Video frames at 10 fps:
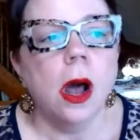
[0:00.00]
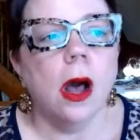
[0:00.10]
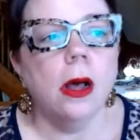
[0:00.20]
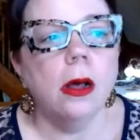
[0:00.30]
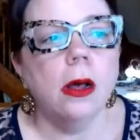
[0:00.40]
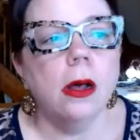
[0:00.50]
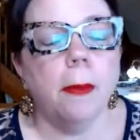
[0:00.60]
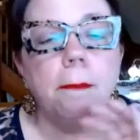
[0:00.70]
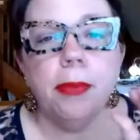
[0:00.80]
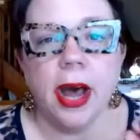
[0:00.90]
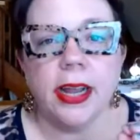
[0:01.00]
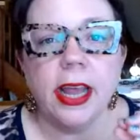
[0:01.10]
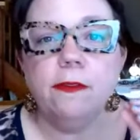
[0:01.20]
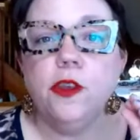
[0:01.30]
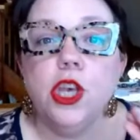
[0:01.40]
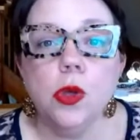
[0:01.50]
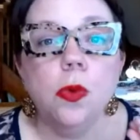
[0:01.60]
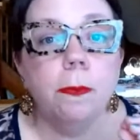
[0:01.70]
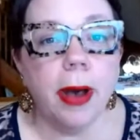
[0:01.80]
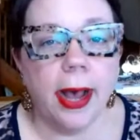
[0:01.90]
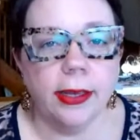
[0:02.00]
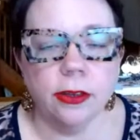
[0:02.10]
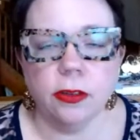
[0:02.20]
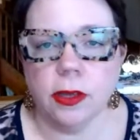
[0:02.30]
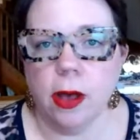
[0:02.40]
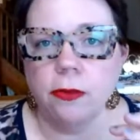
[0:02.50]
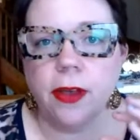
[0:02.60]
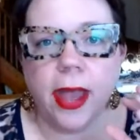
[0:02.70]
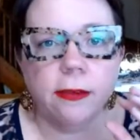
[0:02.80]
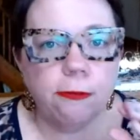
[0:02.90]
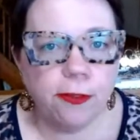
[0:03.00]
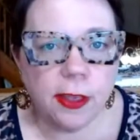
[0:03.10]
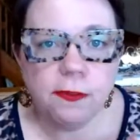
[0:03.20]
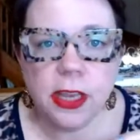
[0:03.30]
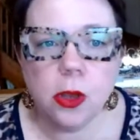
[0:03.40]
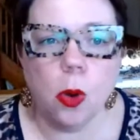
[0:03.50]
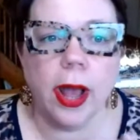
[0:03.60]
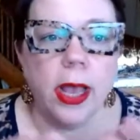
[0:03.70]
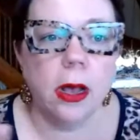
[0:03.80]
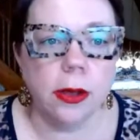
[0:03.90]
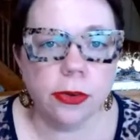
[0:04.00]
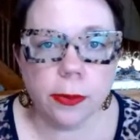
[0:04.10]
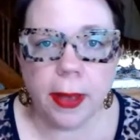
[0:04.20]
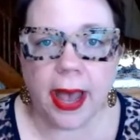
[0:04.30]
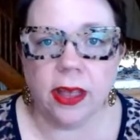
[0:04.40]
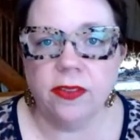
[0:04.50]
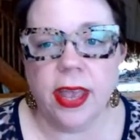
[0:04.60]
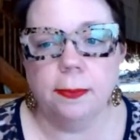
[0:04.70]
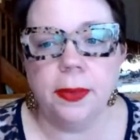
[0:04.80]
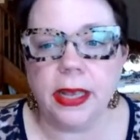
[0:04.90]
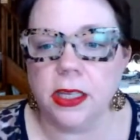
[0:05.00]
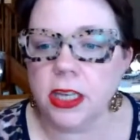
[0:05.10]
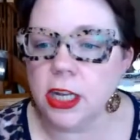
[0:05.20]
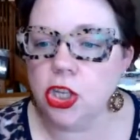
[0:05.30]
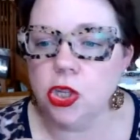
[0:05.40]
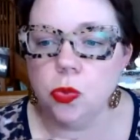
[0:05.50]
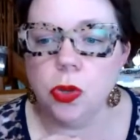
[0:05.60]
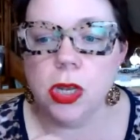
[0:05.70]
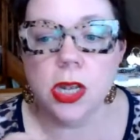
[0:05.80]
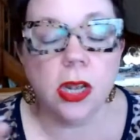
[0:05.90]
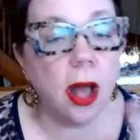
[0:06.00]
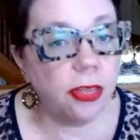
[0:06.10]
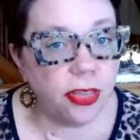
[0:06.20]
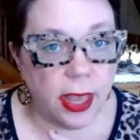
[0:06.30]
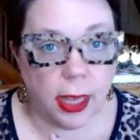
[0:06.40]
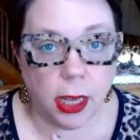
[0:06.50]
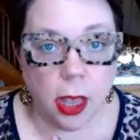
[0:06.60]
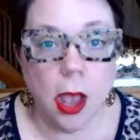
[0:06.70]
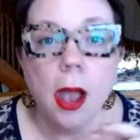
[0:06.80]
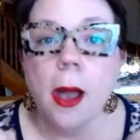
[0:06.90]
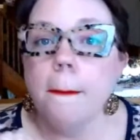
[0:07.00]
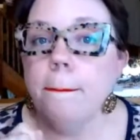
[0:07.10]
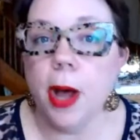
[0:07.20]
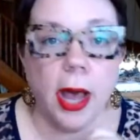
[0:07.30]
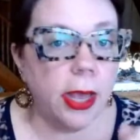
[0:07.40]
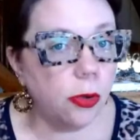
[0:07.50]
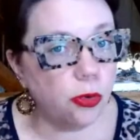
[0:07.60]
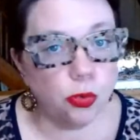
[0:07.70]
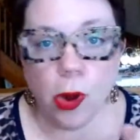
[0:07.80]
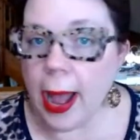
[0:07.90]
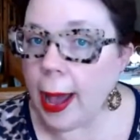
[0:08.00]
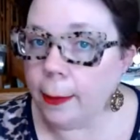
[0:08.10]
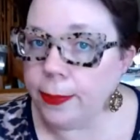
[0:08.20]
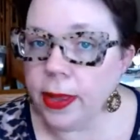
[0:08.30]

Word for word: Um, but if you will buy yourself a 50 or a 100 pack of headpins and do nothing but wrap,